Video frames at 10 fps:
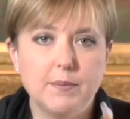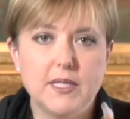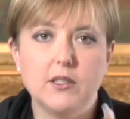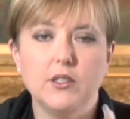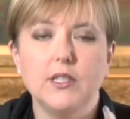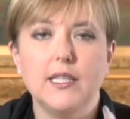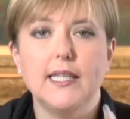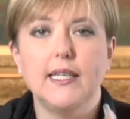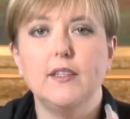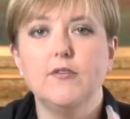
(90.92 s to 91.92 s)

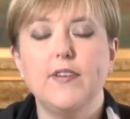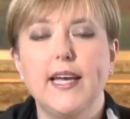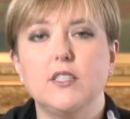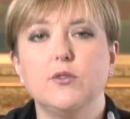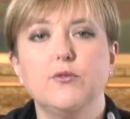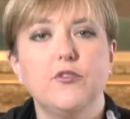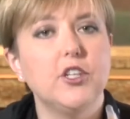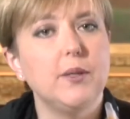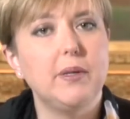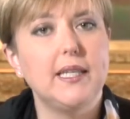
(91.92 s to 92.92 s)
Absolutely. In fact, we're
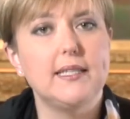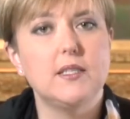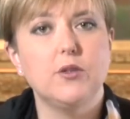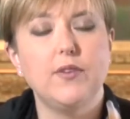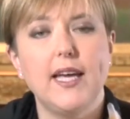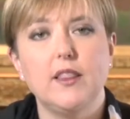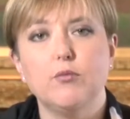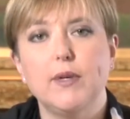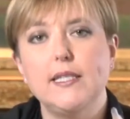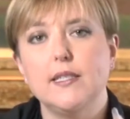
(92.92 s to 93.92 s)
very pleased to have had
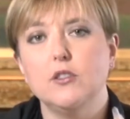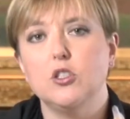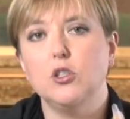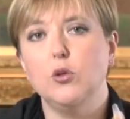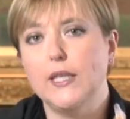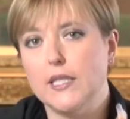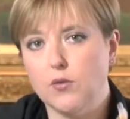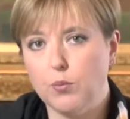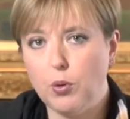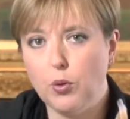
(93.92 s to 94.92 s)
the recent
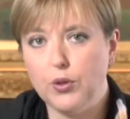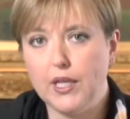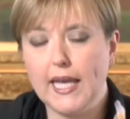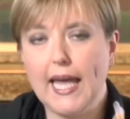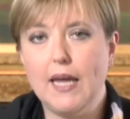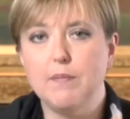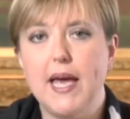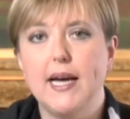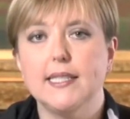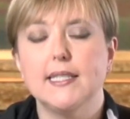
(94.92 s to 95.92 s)
Deloitte's report that came
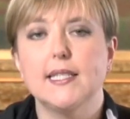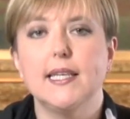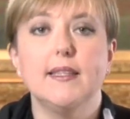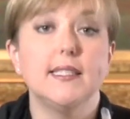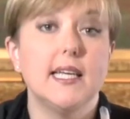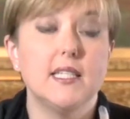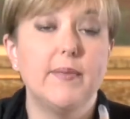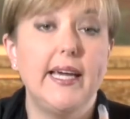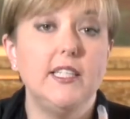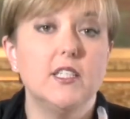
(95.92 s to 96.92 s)
out and said that
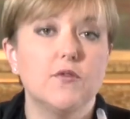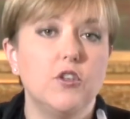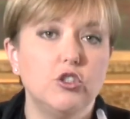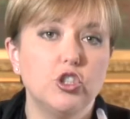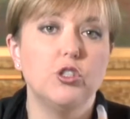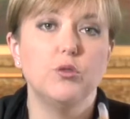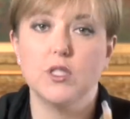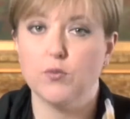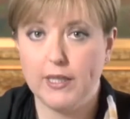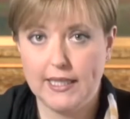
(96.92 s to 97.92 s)
Tasmania's future
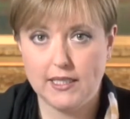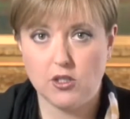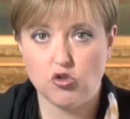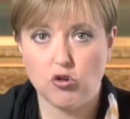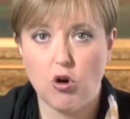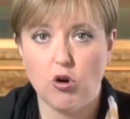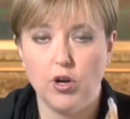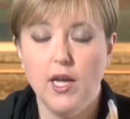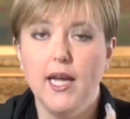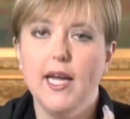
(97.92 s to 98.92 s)
looks really
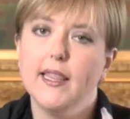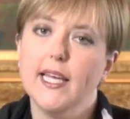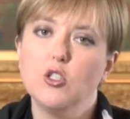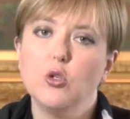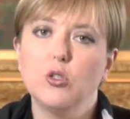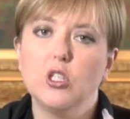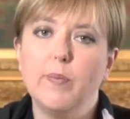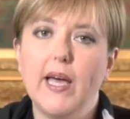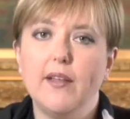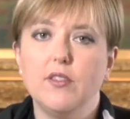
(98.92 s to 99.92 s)
strong. They talked
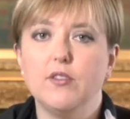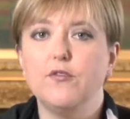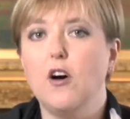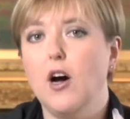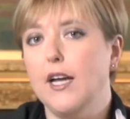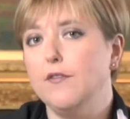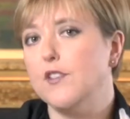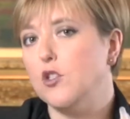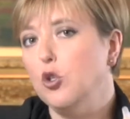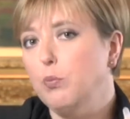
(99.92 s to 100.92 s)
about the 5
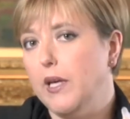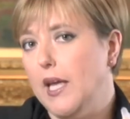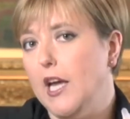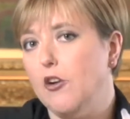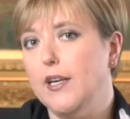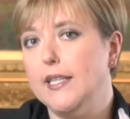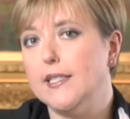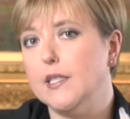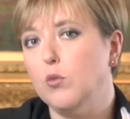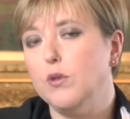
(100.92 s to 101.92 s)
super
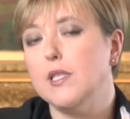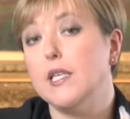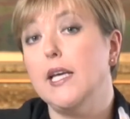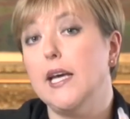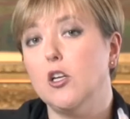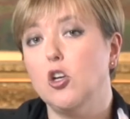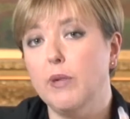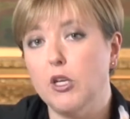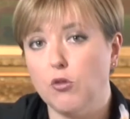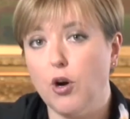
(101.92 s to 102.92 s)
areas that will see
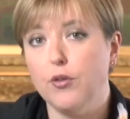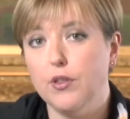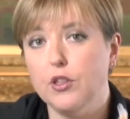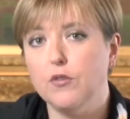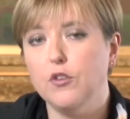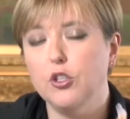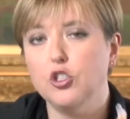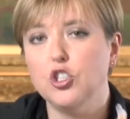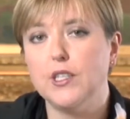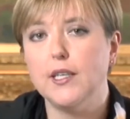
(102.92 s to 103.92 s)
economic growth in the
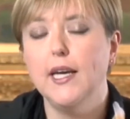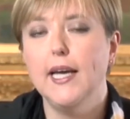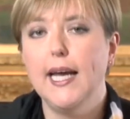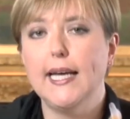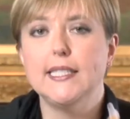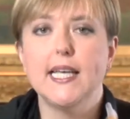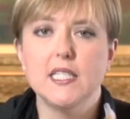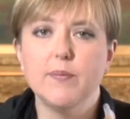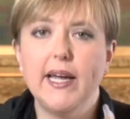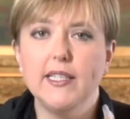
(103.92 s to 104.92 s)
future, and
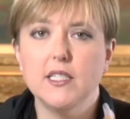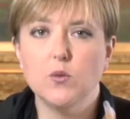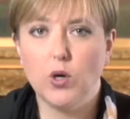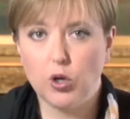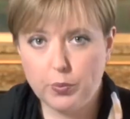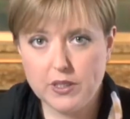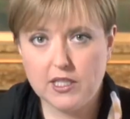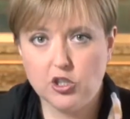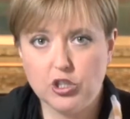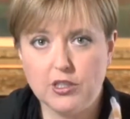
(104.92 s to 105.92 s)
Tasmania is well
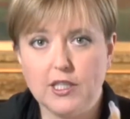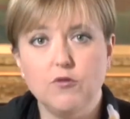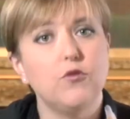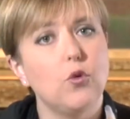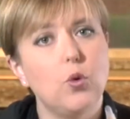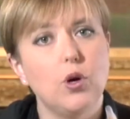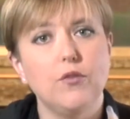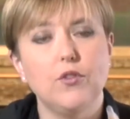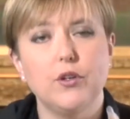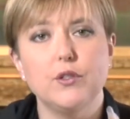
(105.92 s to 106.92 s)
positioned in 4
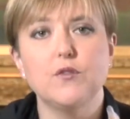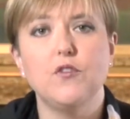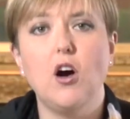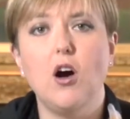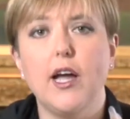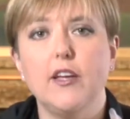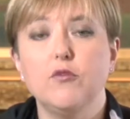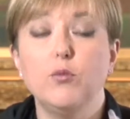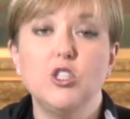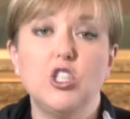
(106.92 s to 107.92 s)
of those
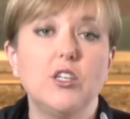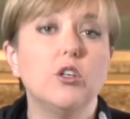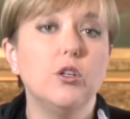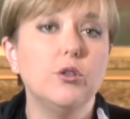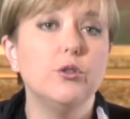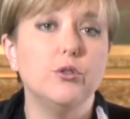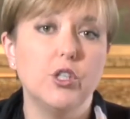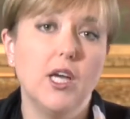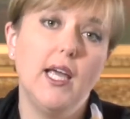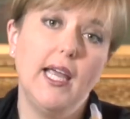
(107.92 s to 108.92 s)
5, which
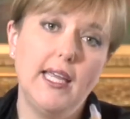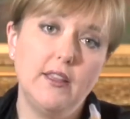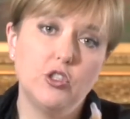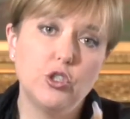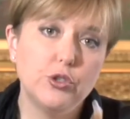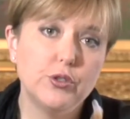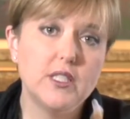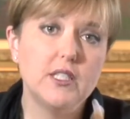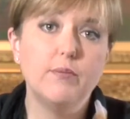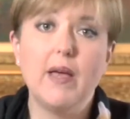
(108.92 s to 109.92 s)
include in
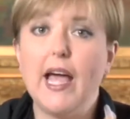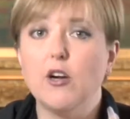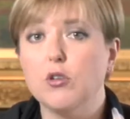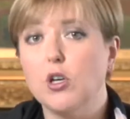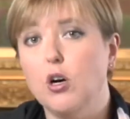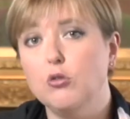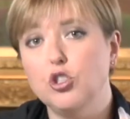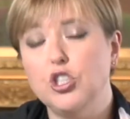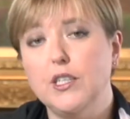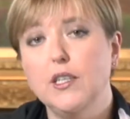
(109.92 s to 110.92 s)
tourism,
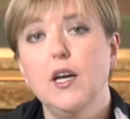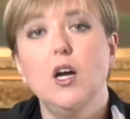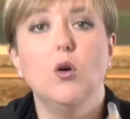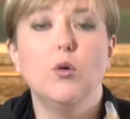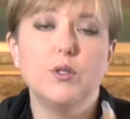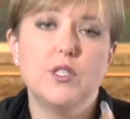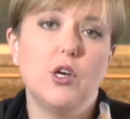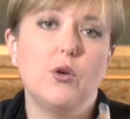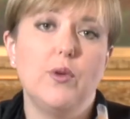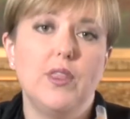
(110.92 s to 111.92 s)
agriculture,
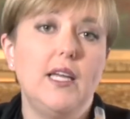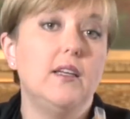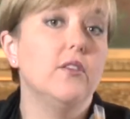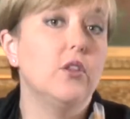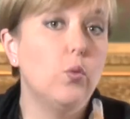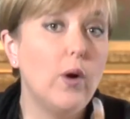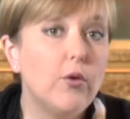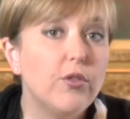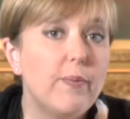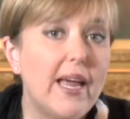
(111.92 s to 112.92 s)
also within the
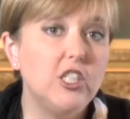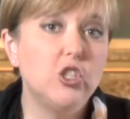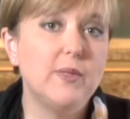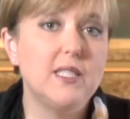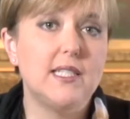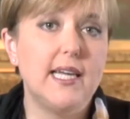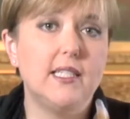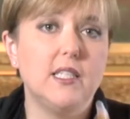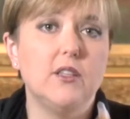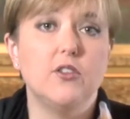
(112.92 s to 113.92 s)
wealth management
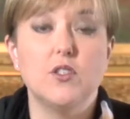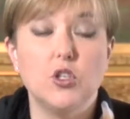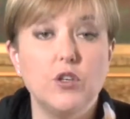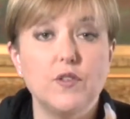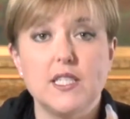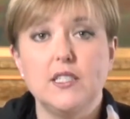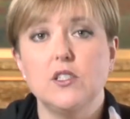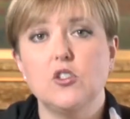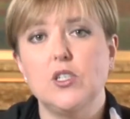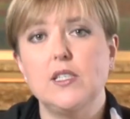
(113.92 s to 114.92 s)
sector, the service
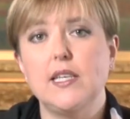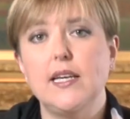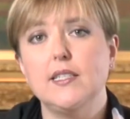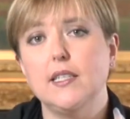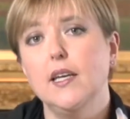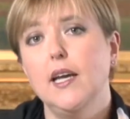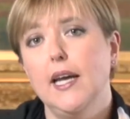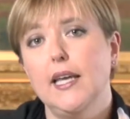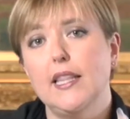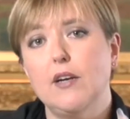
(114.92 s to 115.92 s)
industry sector
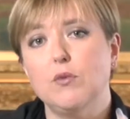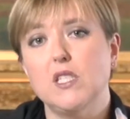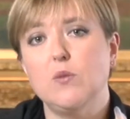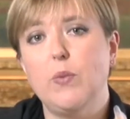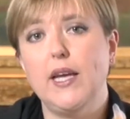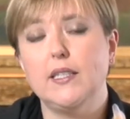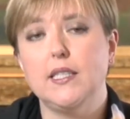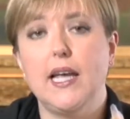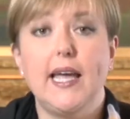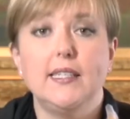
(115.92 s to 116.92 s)
in that
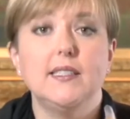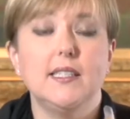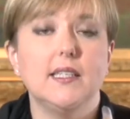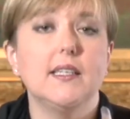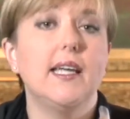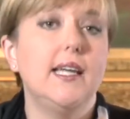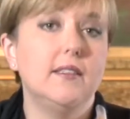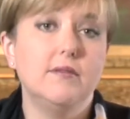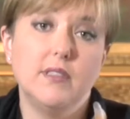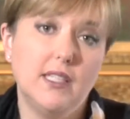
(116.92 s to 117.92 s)
respect, and
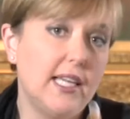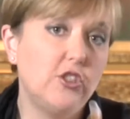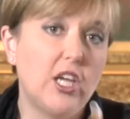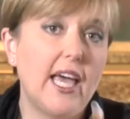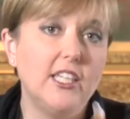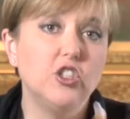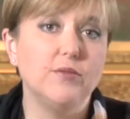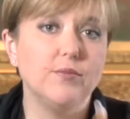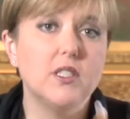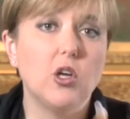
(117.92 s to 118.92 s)
in
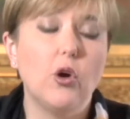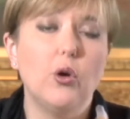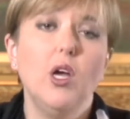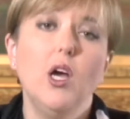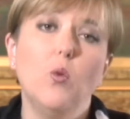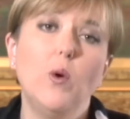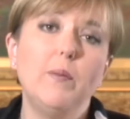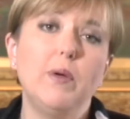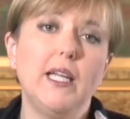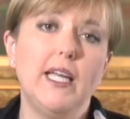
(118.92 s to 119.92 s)
education. So
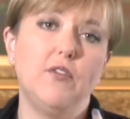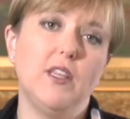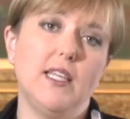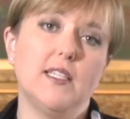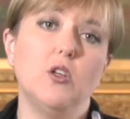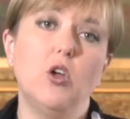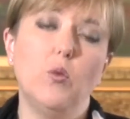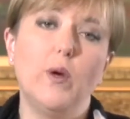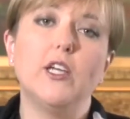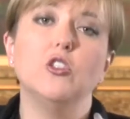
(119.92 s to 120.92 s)
we believe that there's a
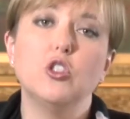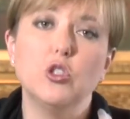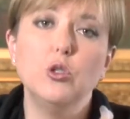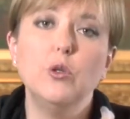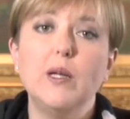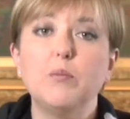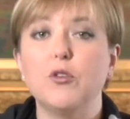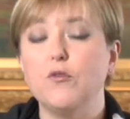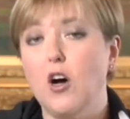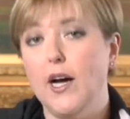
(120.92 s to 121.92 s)
lot we can do in
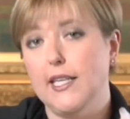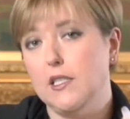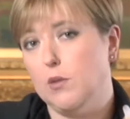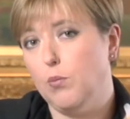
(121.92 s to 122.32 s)
providing